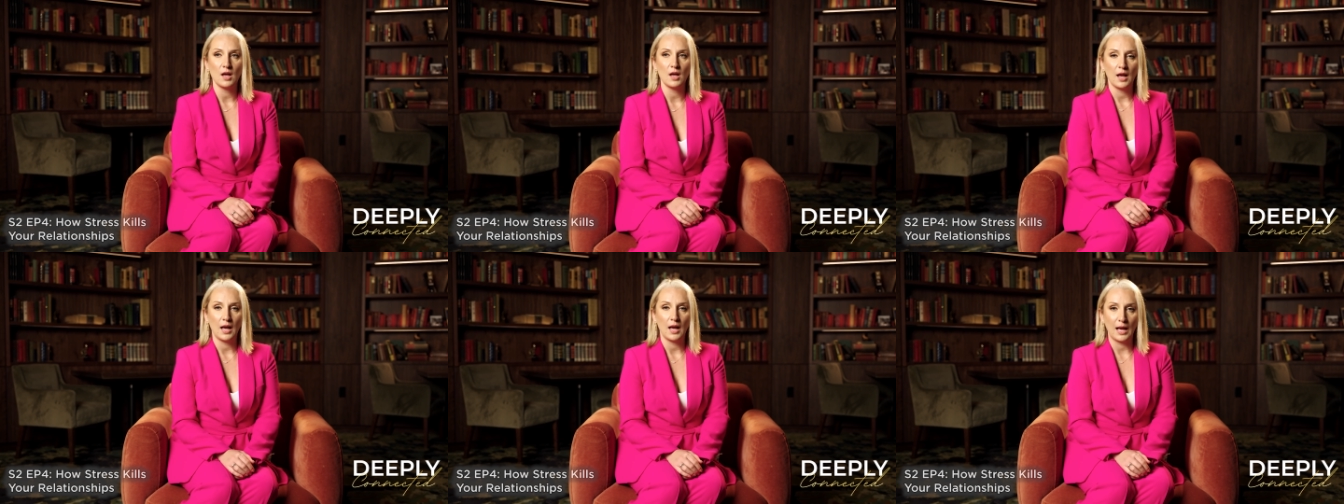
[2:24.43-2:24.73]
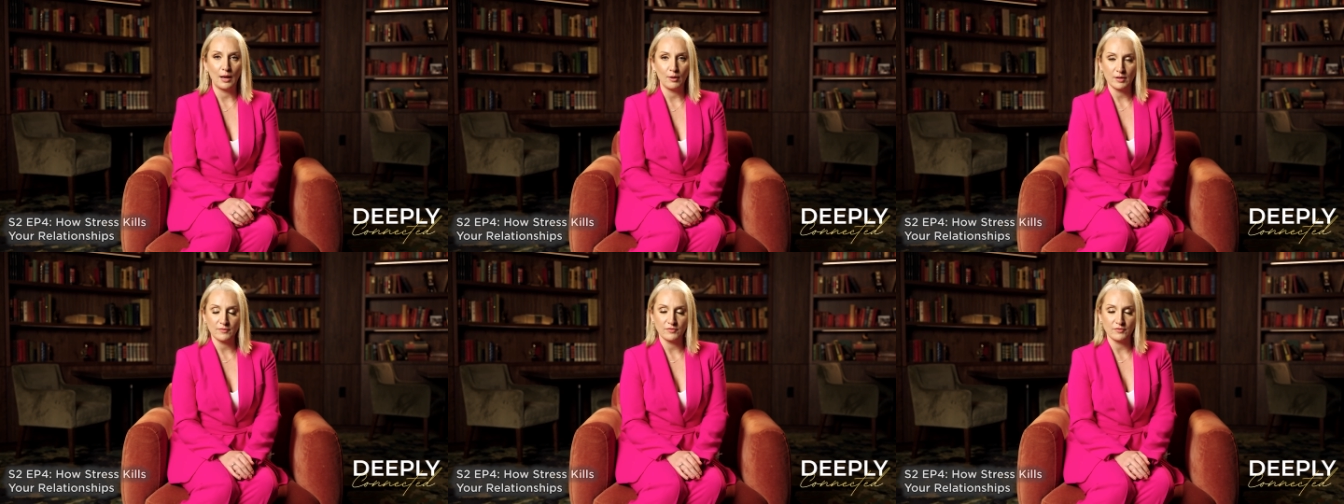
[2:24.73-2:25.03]

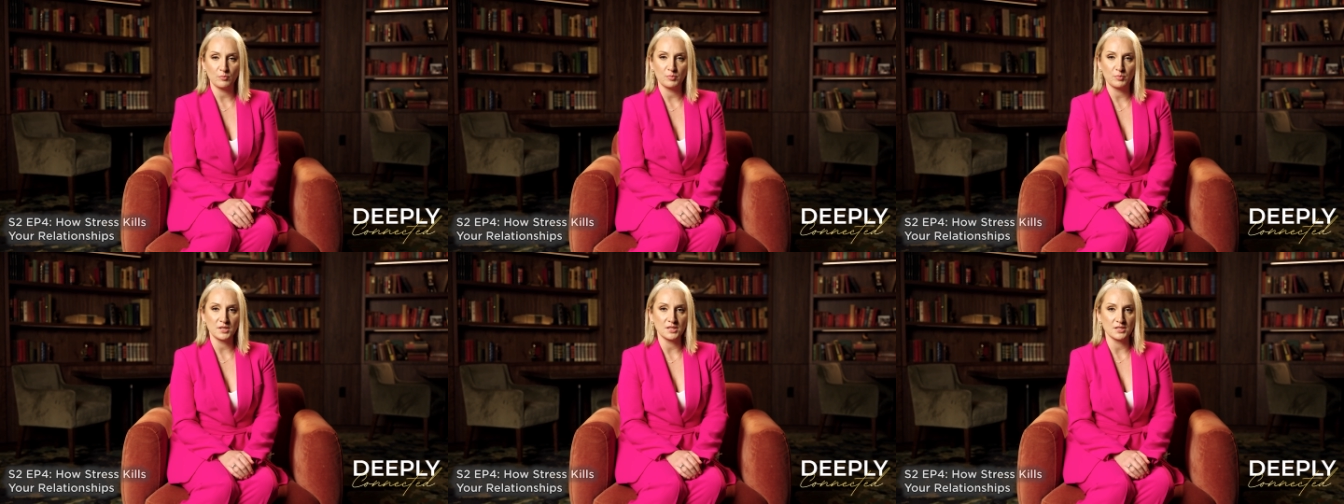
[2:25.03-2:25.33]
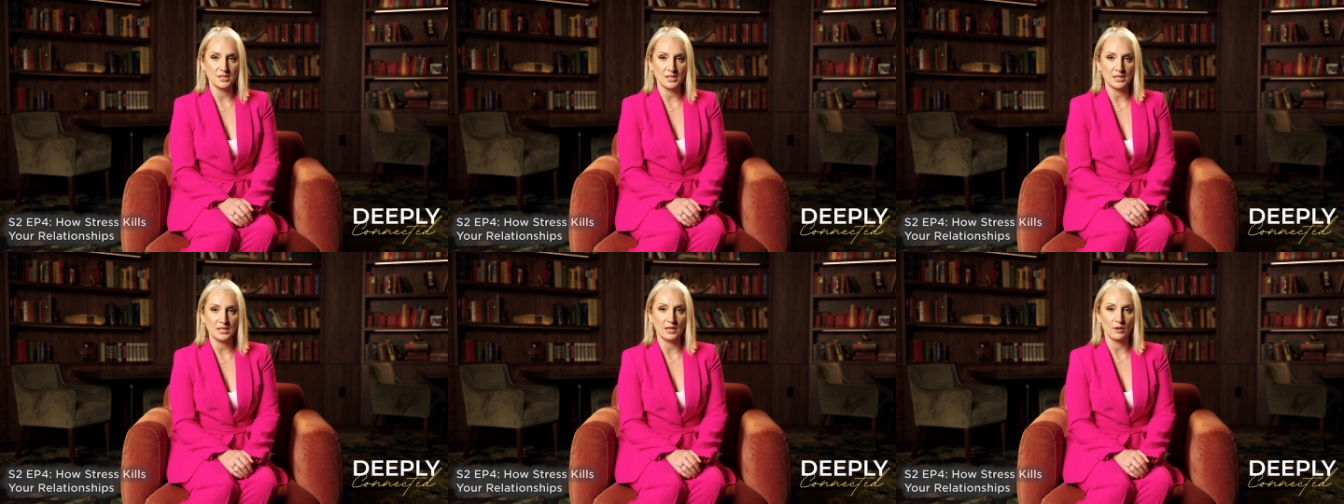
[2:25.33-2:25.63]
how have you been
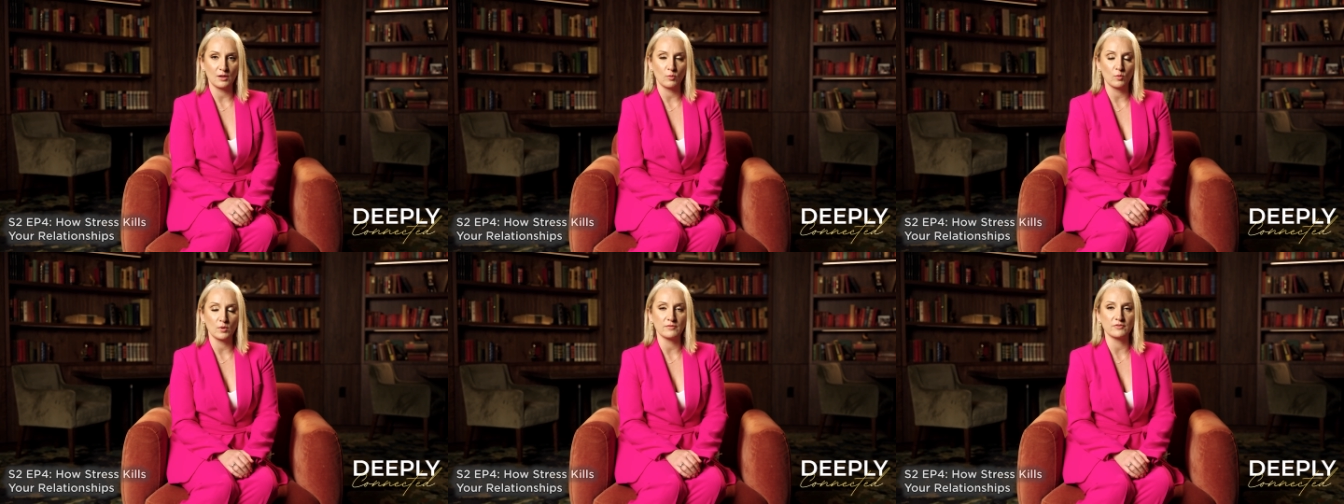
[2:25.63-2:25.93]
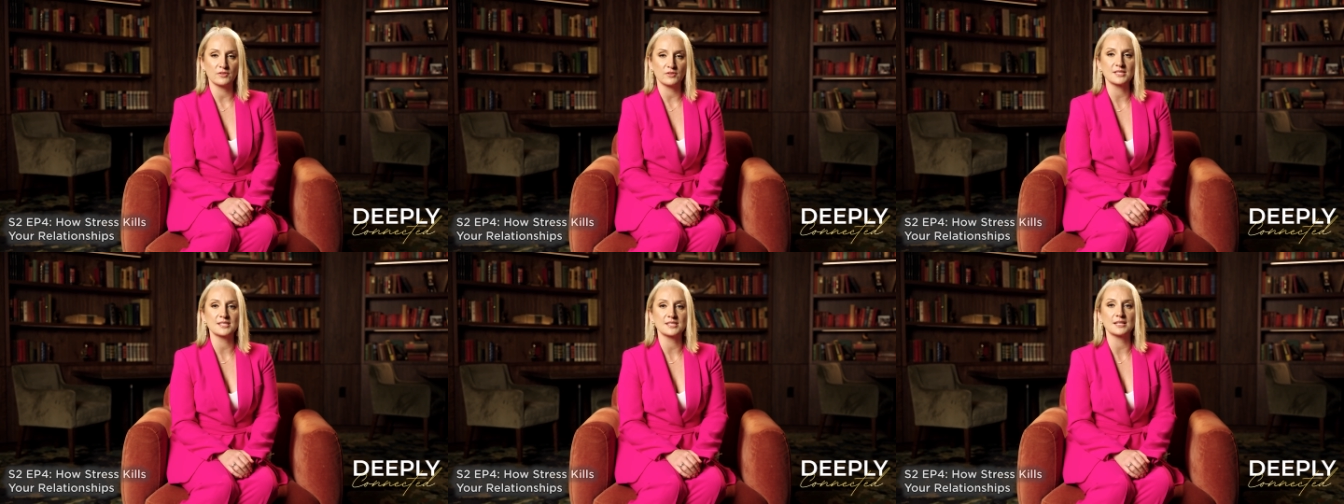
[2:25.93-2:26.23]
dealing with
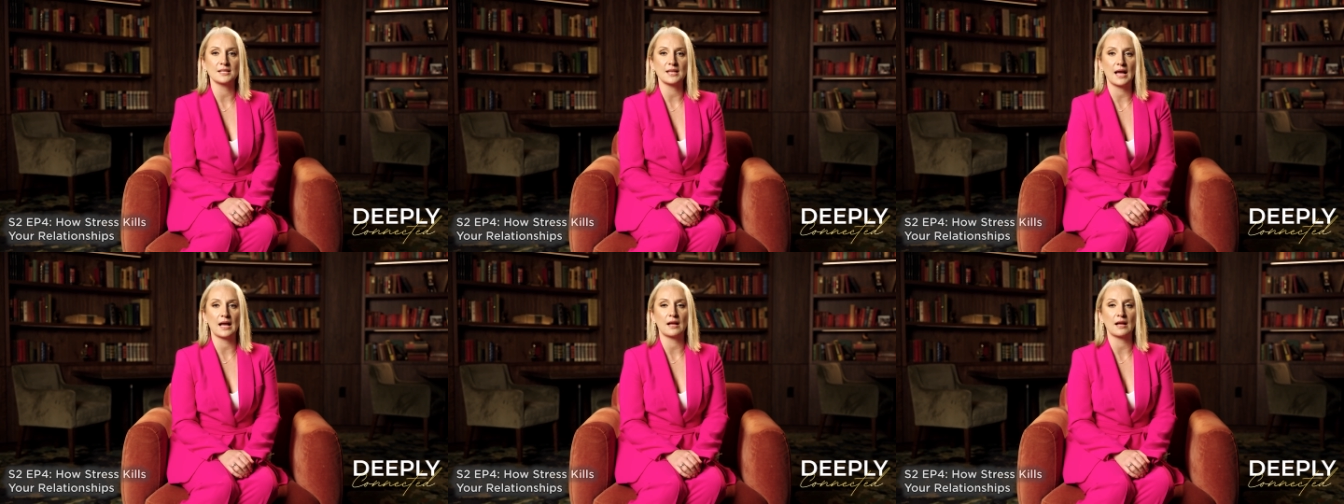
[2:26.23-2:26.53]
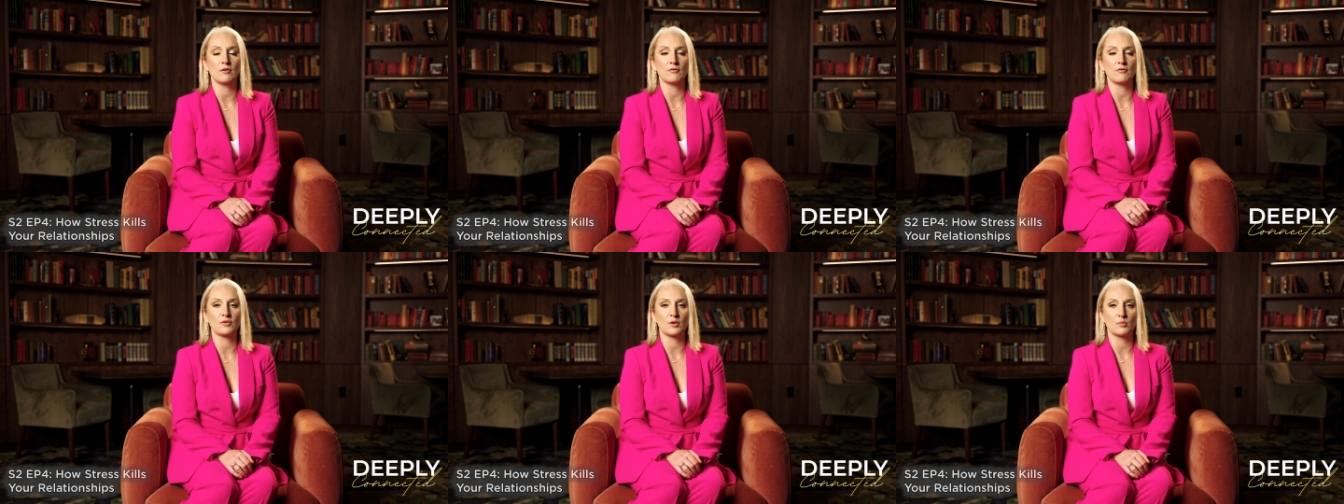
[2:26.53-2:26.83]
this lack
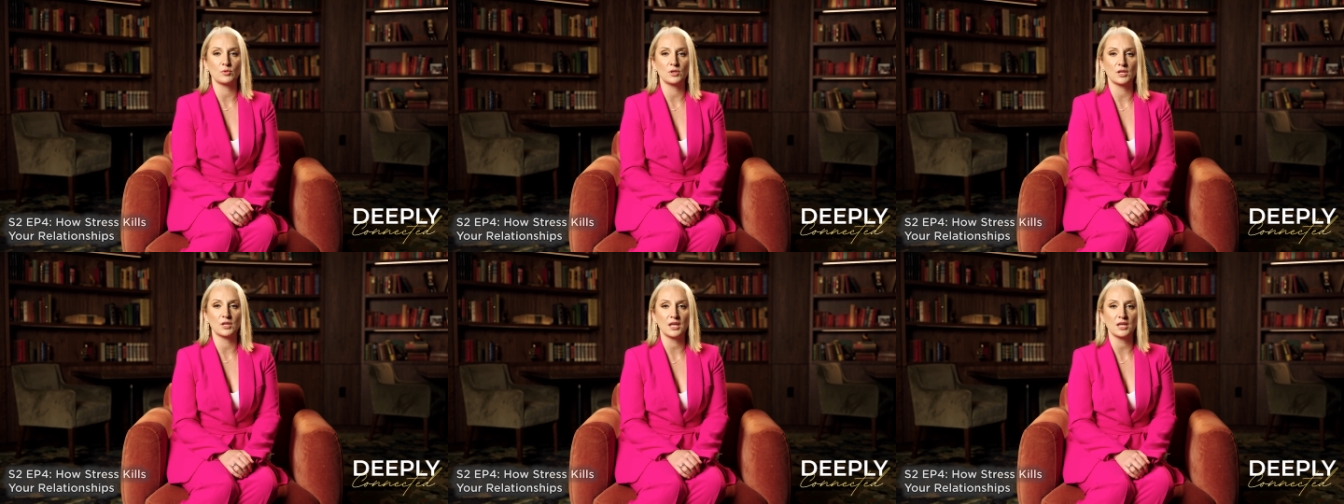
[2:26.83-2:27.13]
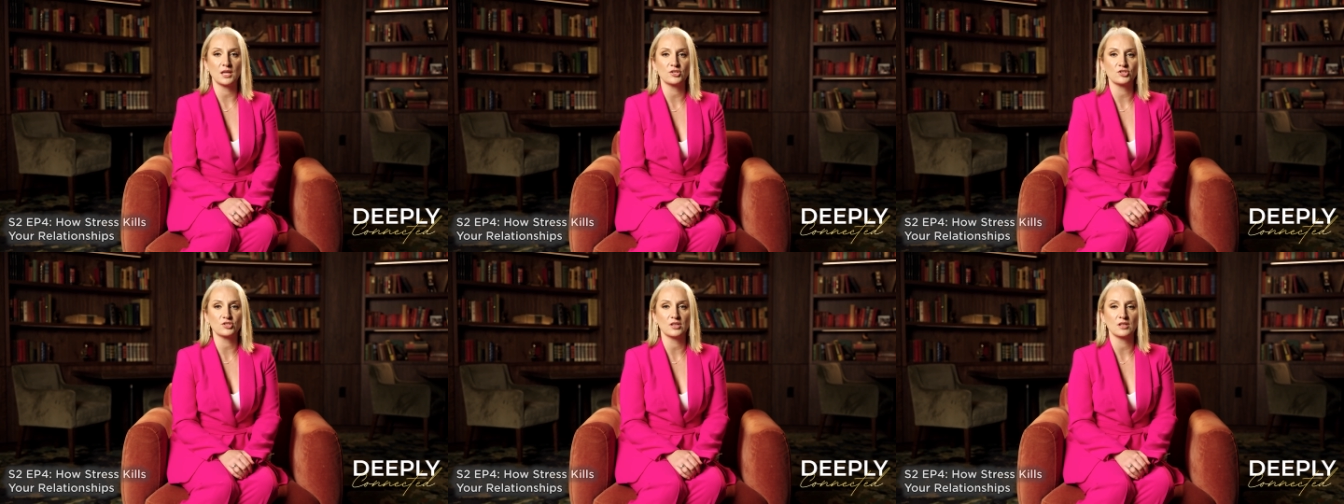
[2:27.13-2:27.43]
of
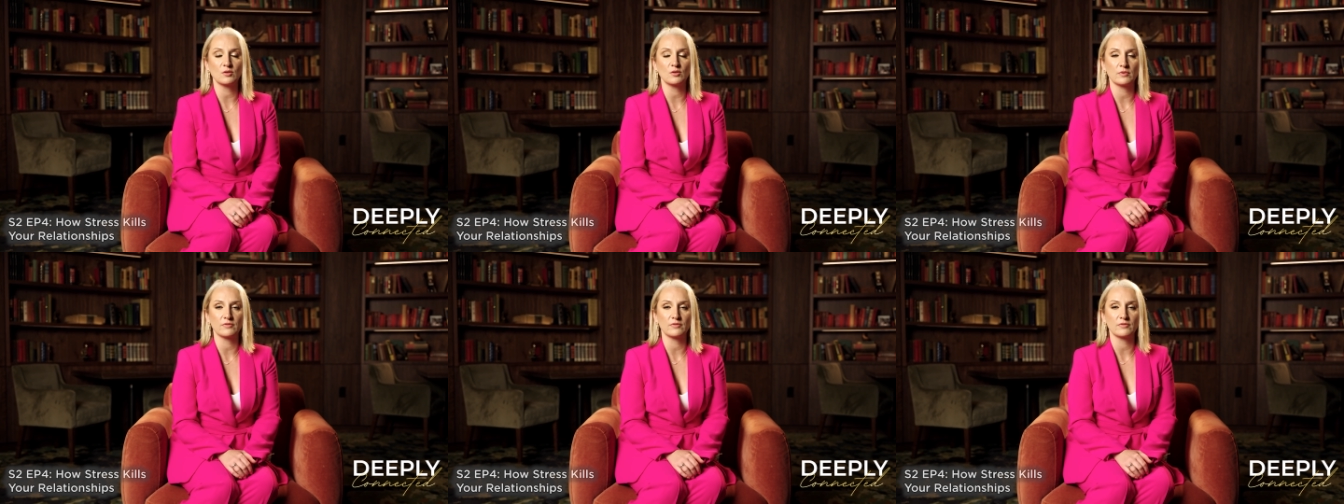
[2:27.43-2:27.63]
communication,